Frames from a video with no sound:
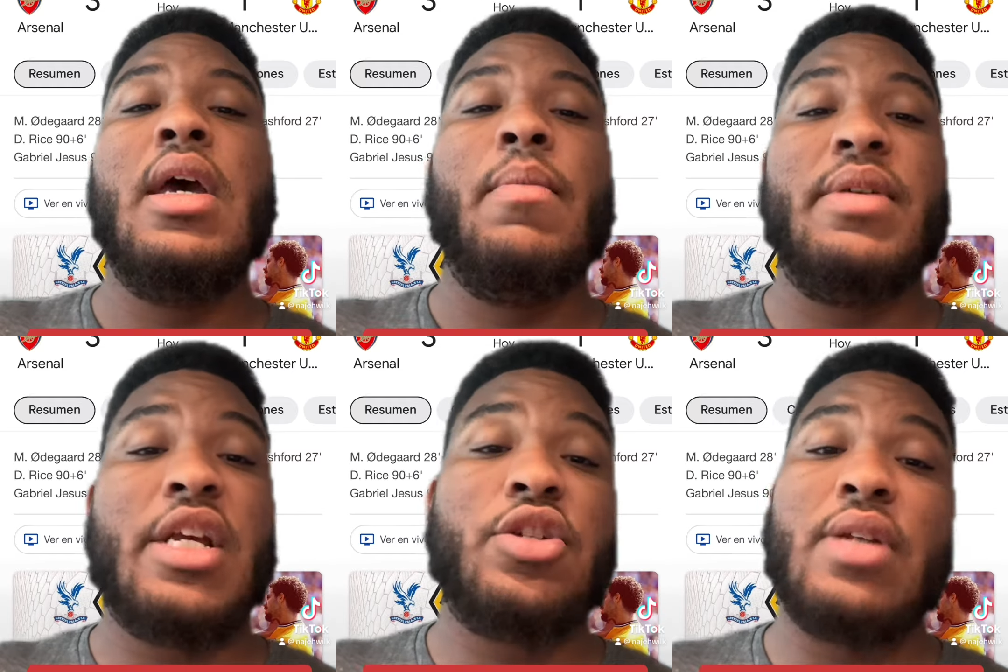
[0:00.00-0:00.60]

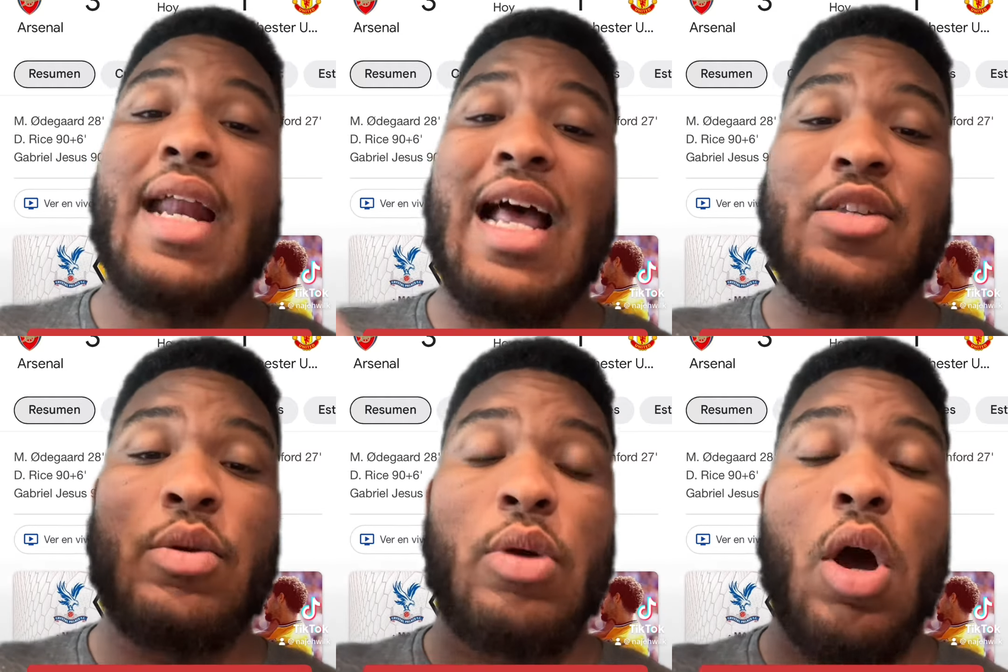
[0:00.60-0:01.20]
Manchester United,
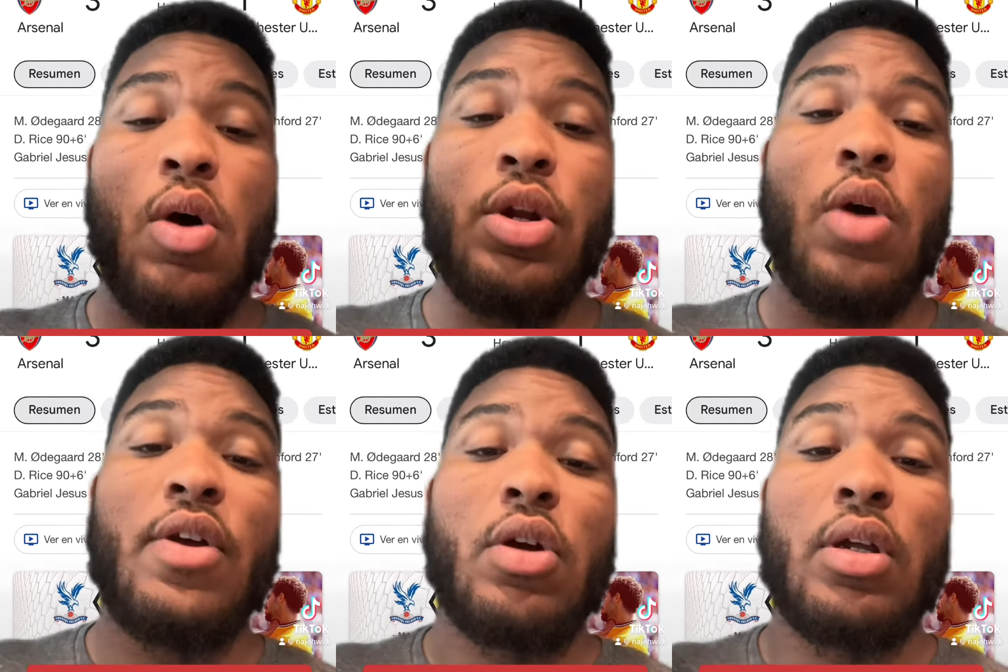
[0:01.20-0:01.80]
as we all know,
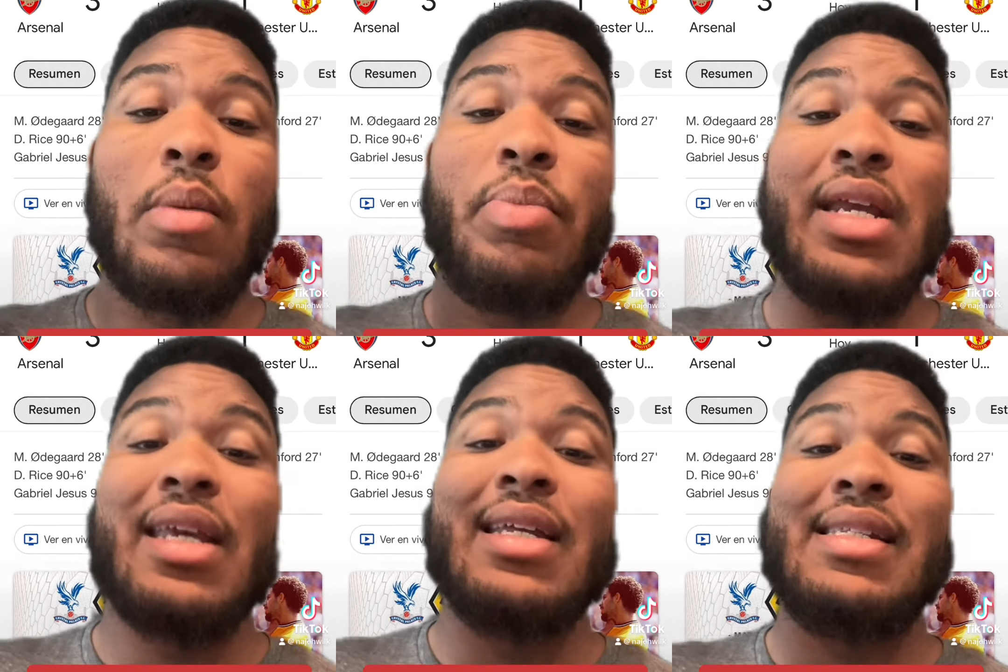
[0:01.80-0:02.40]
they're going to
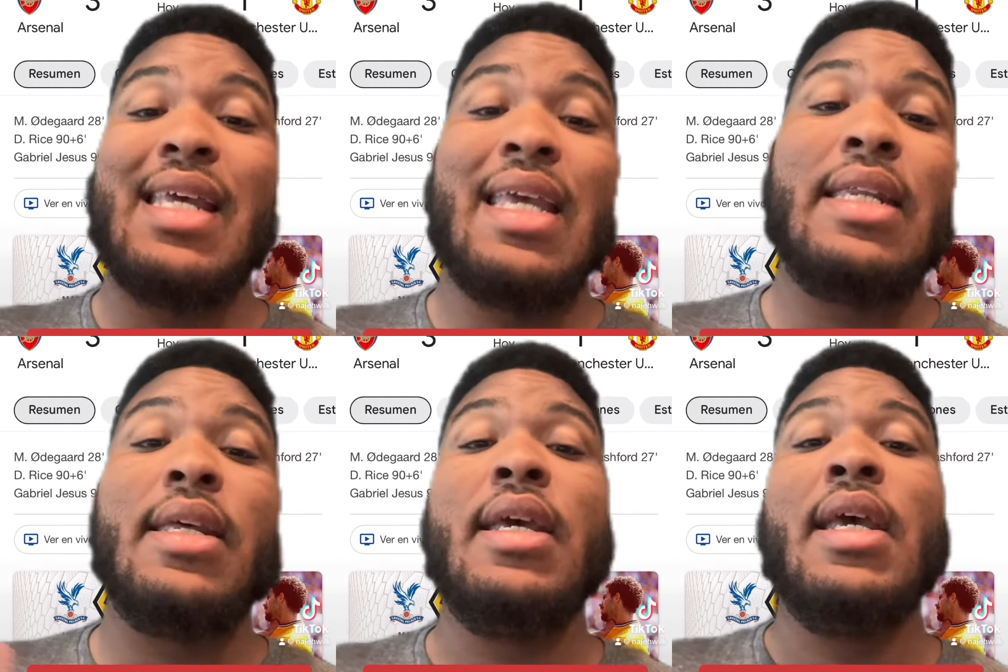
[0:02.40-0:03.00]
compete and
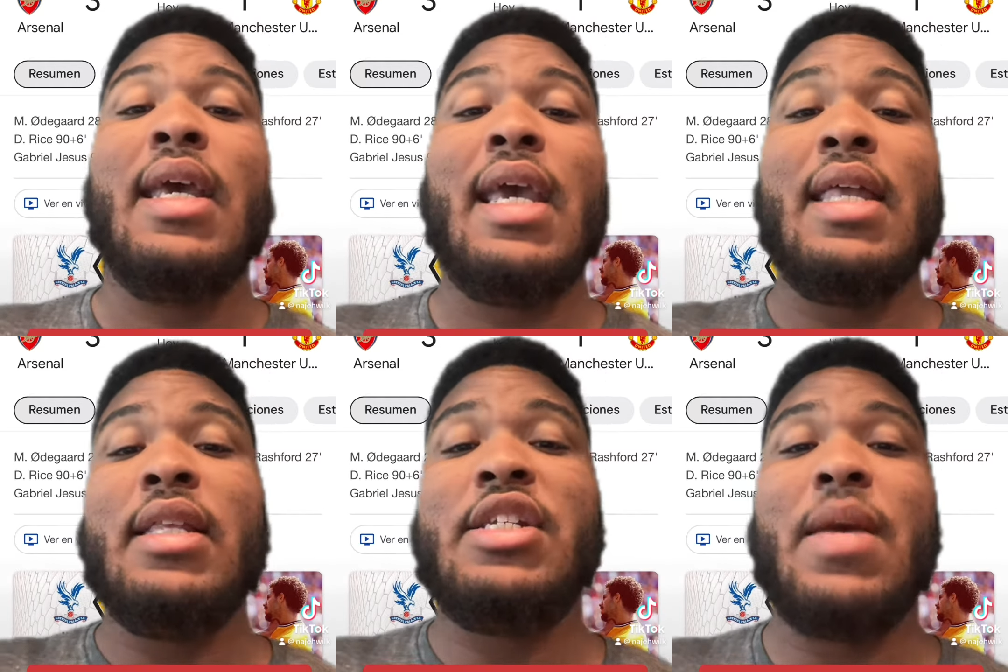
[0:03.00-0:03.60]
contend
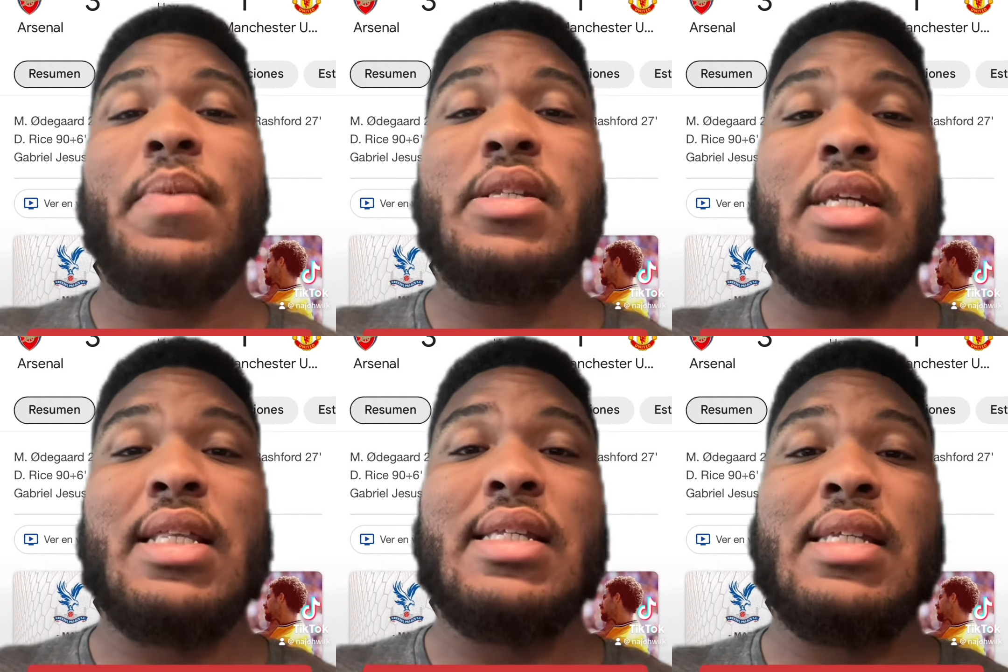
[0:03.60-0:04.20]
in the Champions
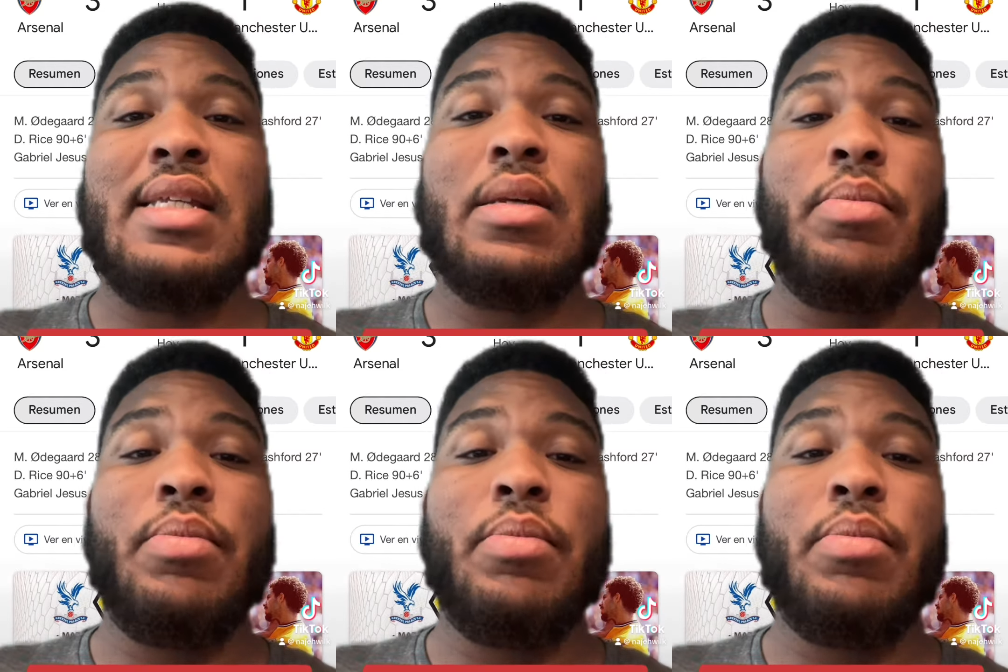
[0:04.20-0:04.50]
League this season.